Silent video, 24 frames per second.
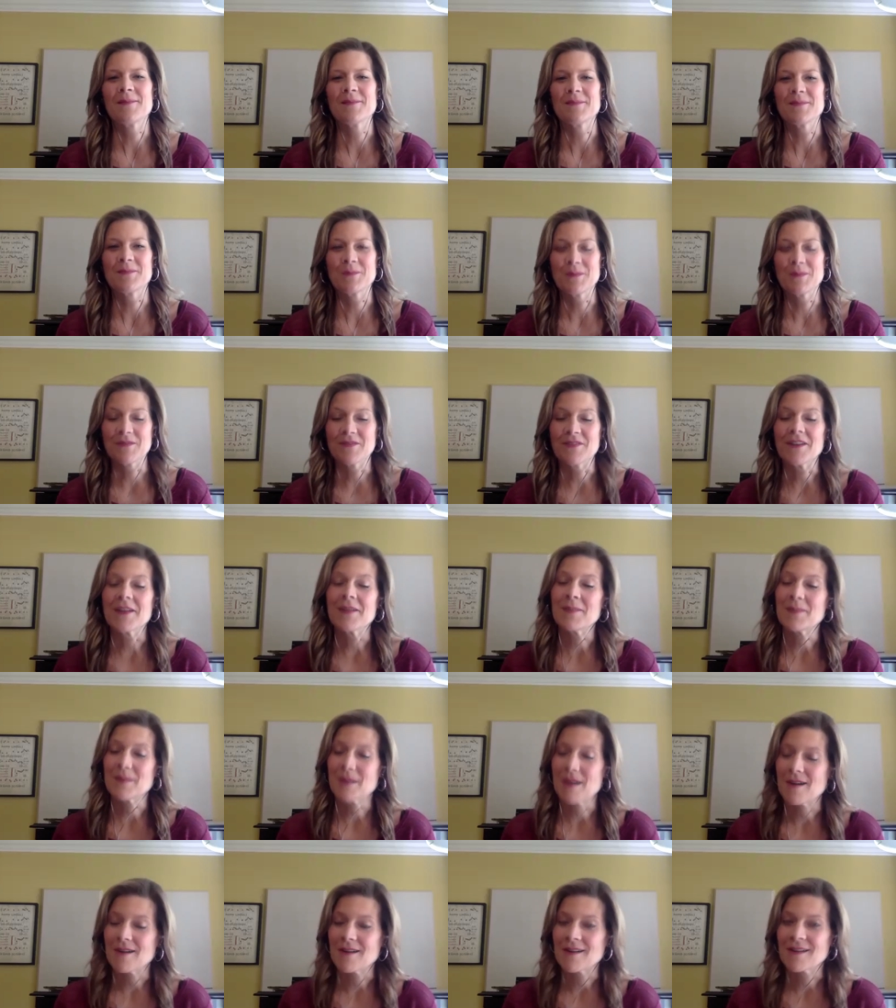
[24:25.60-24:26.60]
we're very
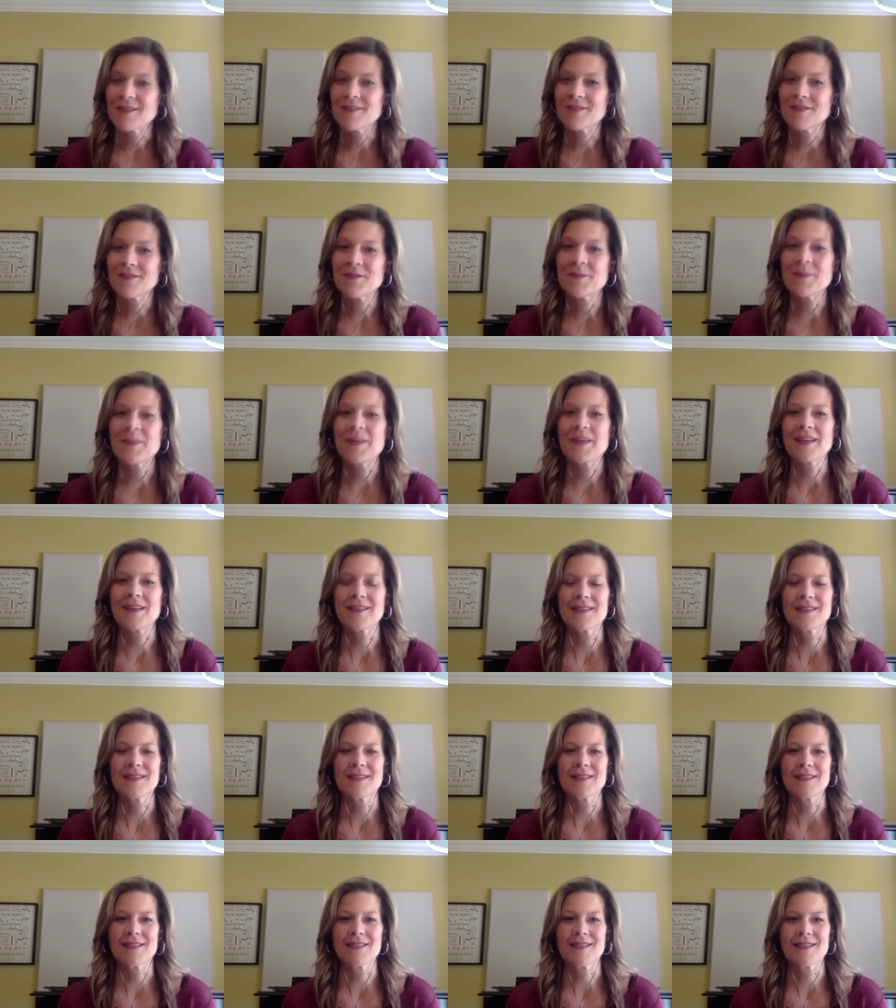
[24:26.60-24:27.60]
proud of because
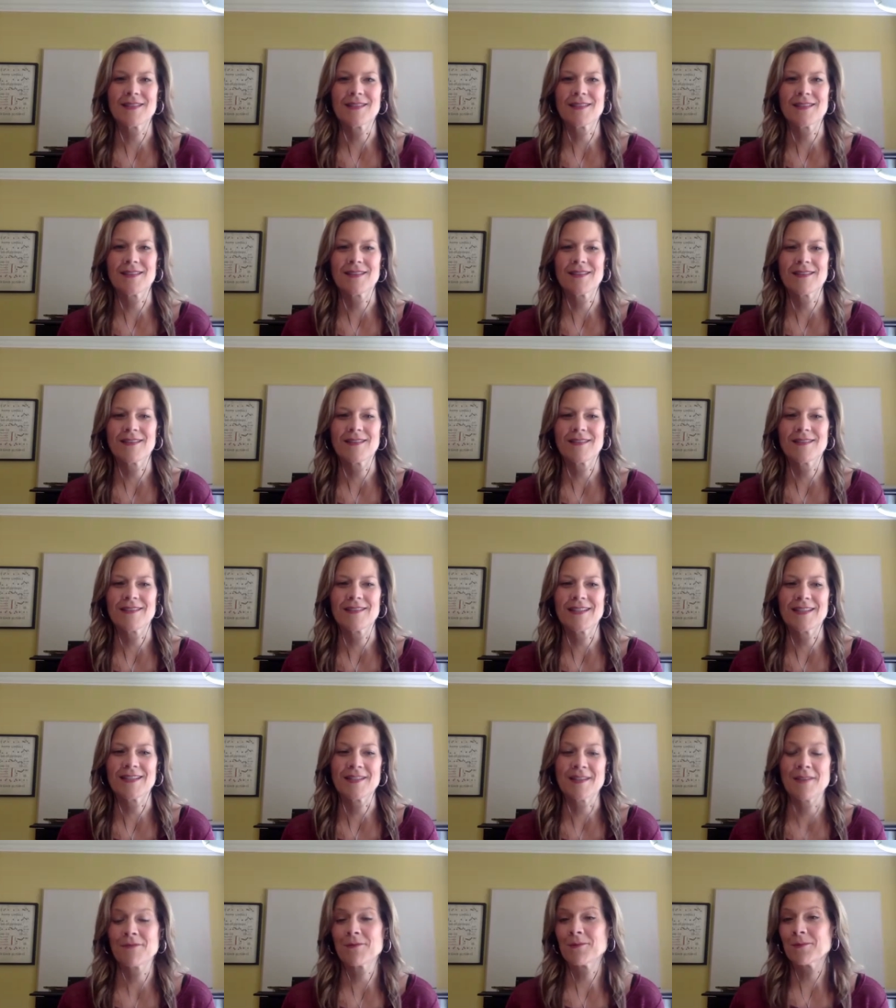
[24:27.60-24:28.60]

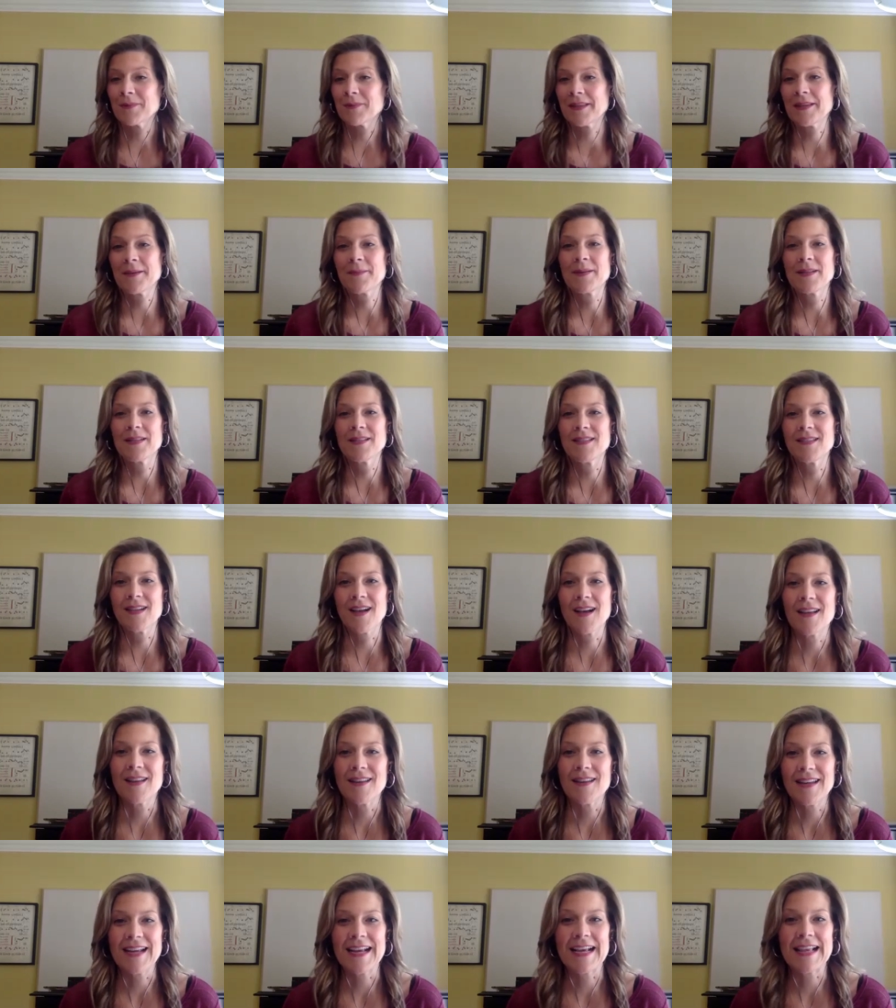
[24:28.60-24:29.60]
it's never really been
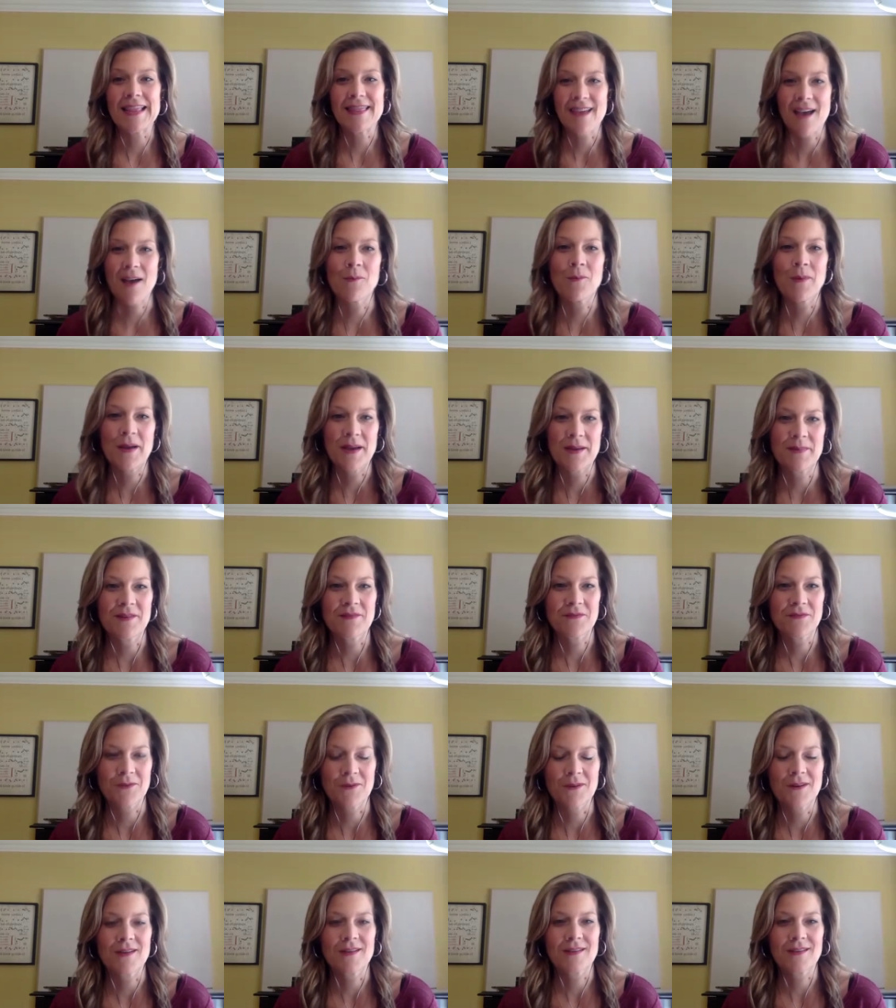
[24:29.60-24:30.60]
done in that way
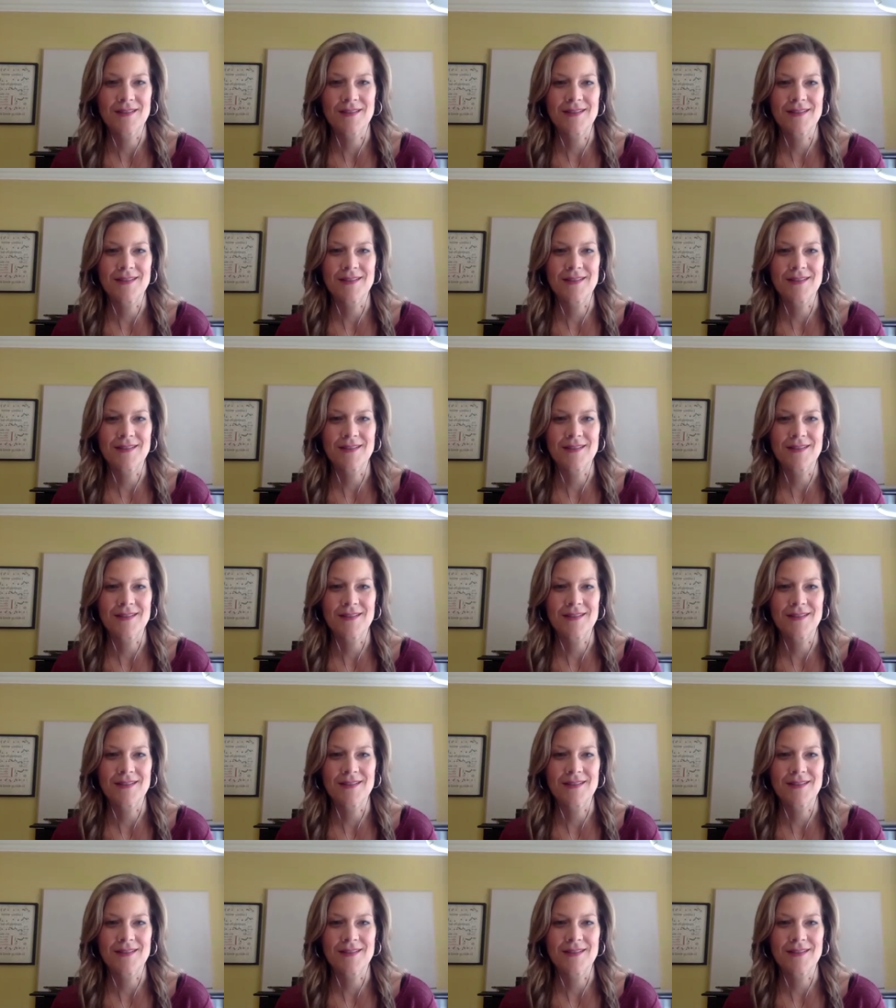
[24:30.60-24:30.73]
before.